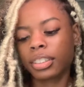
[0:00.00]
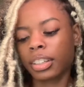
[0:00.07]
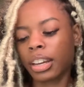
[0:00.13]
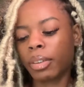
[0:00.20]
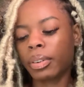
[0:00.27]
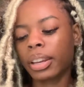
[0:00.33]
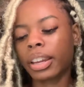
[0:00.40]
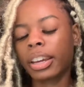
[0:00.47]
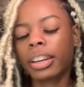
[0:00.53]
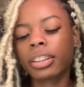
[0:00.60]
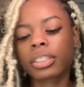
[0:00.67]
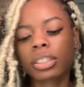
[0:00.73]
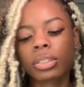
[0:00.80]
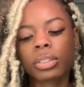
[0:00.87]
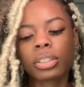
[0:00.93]
and we have the eight
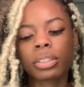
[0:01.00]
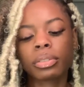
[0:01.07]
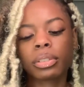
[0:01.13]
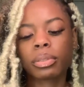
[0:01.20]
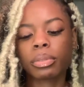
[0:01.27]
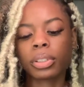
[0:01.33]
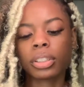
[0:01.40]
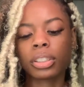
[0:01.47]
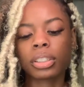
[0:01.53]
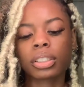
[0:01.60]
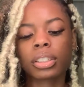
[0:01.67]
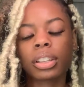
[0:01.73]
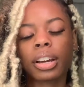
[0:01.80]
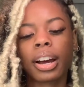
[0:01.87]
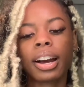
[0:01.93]
of swords in reverse
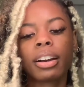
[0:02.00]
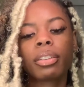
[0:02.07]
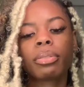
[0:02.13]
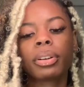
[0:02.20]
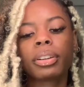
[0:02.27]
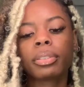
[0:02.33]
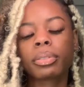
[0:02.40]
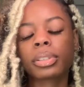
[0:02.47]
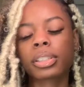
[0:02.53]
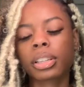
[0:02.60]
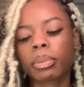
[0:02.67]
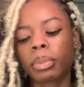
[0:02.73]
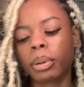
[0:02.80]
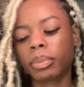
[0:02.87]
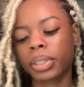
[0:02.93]
higher power in reverse
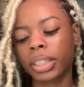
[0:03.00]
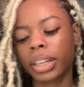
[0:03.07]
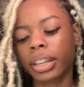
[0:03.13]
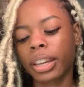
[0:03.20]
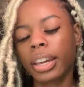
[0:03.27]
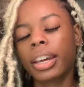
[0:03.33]
at the of the